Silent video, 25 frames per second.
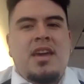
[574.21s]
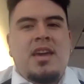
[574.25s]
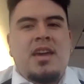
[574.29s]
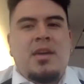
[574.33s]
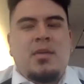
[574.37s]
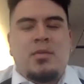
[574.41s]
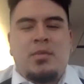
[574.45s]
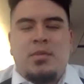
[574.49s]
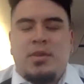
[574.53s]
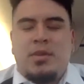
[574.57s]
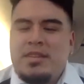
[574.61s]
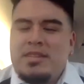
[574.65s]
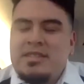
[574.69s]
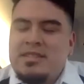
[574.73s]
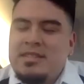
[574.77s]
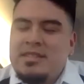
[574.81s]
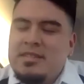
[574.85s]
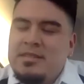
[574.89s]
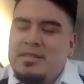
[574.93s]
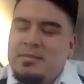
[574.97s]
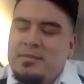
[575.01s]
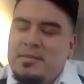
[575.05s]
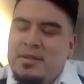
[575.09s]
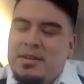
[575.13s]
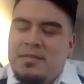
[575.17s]

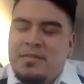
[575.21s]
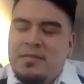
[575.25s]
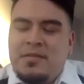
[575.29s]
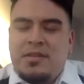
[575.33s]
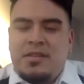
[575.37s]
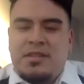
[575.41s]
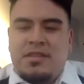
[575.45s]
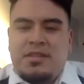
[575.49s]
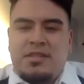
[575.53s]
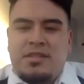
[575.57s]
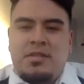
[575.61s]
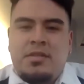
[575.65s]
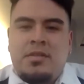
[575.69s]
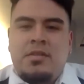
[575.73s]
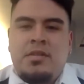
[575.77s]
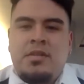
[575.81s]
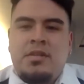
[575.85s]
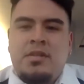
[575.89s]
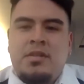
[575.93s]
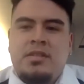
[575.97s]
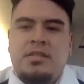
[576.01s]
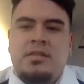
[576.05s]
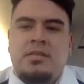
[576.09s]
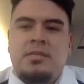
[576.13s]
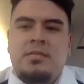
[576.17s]
wasn't my first
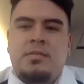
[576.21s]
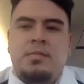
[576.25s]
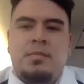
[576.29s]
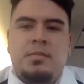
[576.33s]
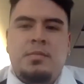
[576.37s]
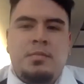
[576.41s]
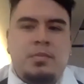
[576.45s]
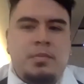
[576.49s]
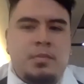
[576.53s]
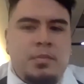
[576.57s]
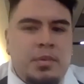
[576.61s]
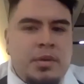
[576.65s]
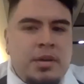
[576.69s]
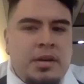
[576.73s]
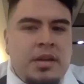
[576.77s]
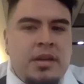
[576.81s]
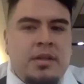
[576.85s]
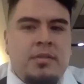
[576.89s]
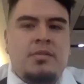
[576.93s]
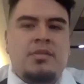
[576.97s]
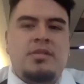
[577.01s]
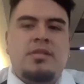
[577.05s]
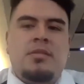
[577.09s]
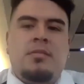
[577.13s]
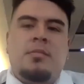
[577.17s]
choice, but it
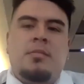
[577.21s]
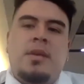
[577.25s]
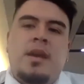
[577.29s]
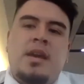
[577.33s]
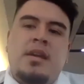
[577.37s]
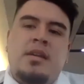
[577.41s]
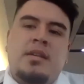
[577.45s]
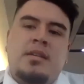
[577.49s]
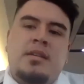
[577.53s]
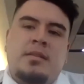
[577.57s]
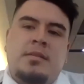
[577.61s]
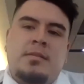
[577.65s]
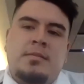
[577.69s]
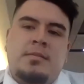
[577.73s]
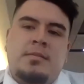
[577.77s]
was a backup.